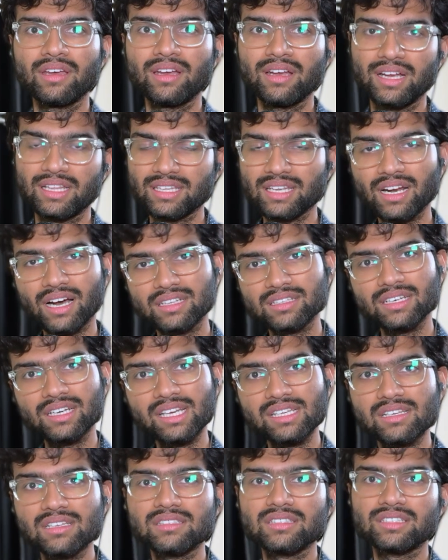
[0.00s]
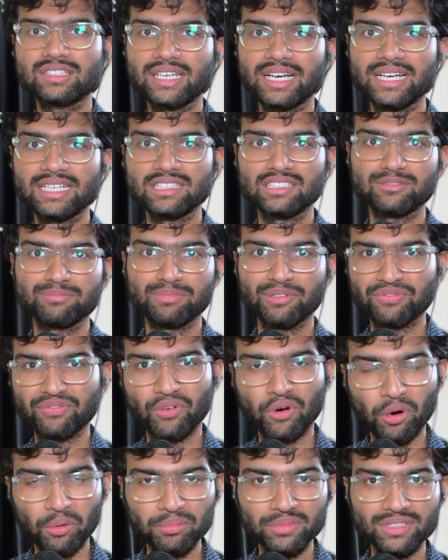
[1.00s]
And there are other reasons such as
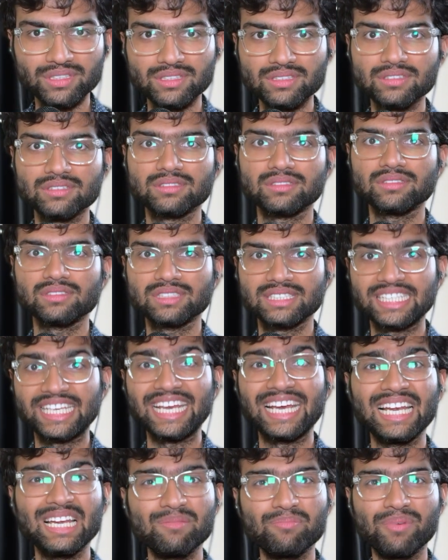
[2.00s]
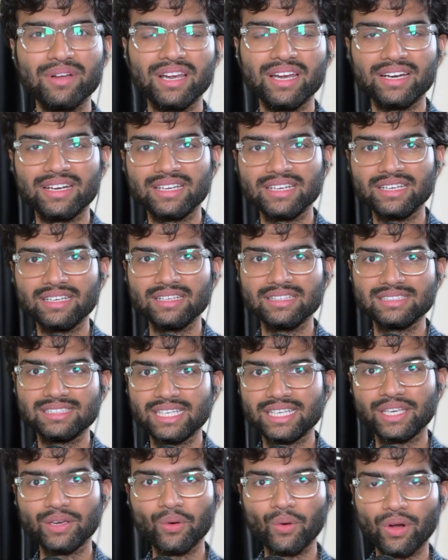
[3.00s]
performance, scalability,
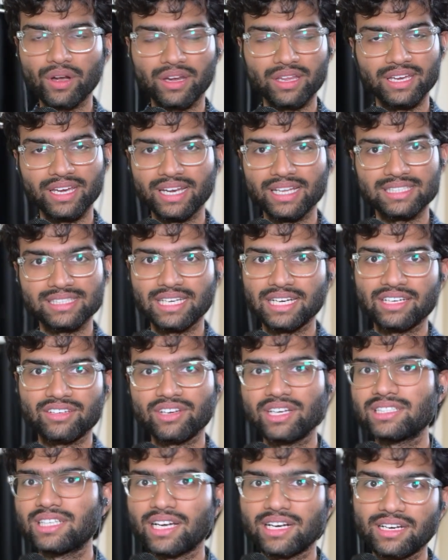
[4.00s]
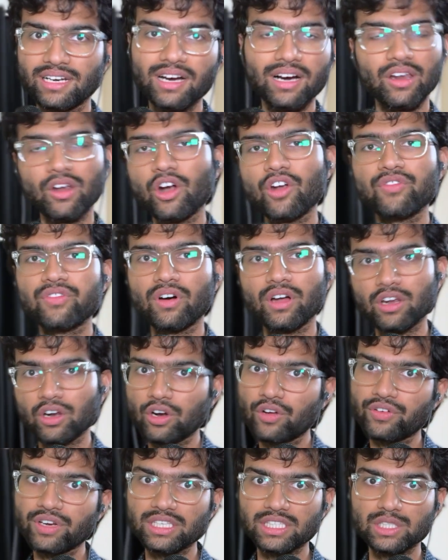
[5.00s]
security, and etc. etc. A lot
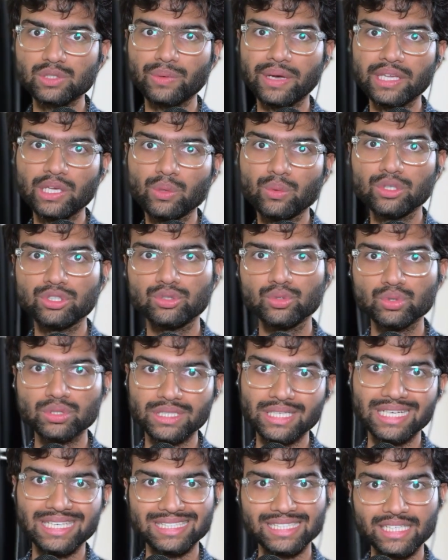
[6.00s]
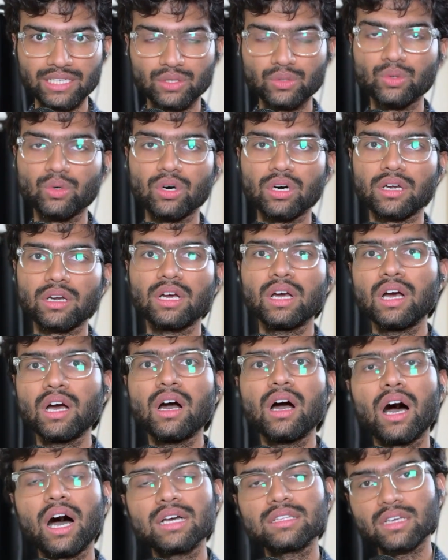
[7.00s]
of reasons why you would choose EC2 or
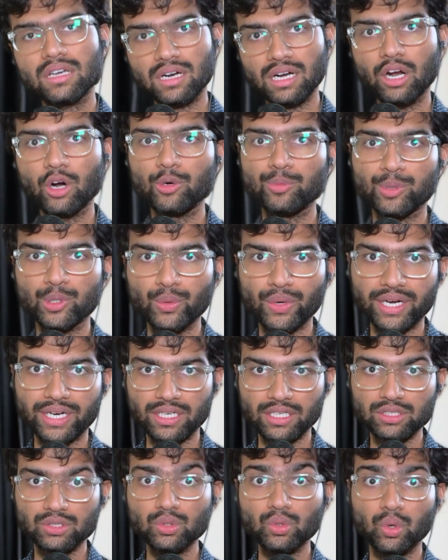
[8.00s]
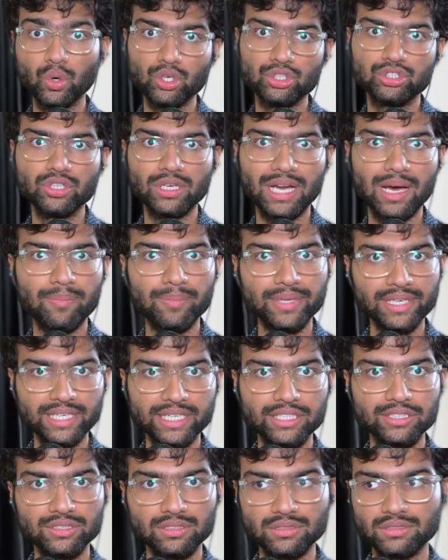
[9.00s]
other cloud providers to host your
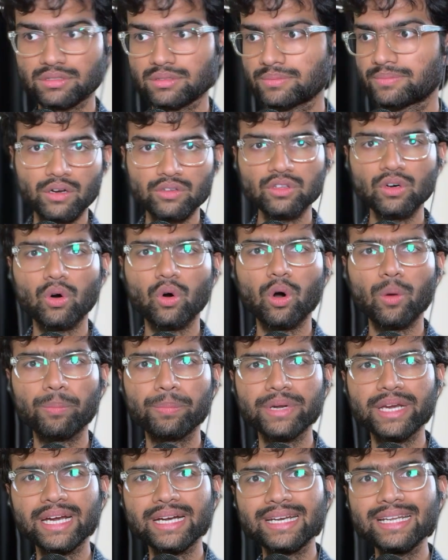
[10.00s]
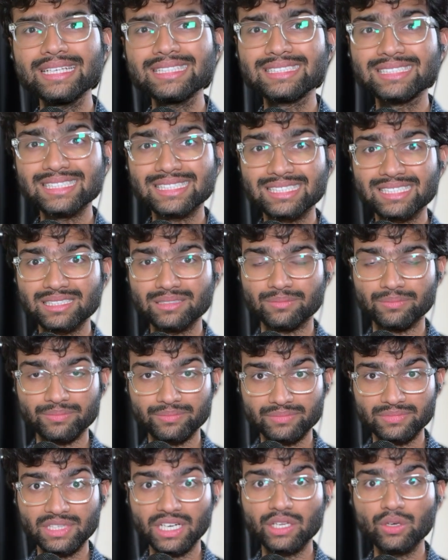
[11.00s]
applications. Now, the operating system
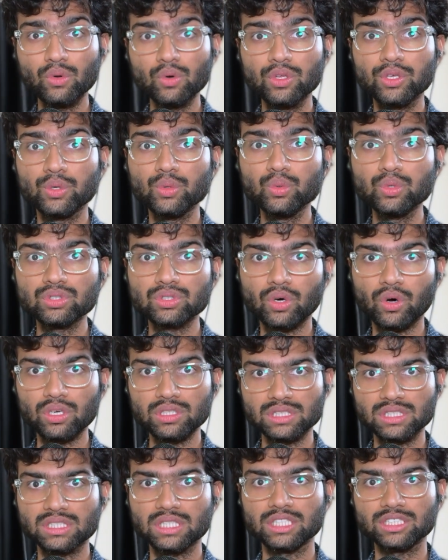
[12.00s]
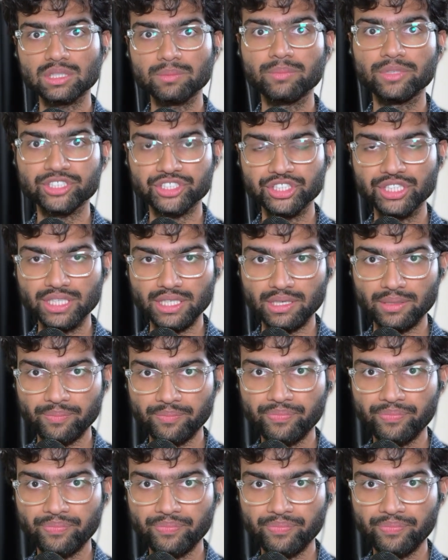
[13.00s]
that you will use on such a machine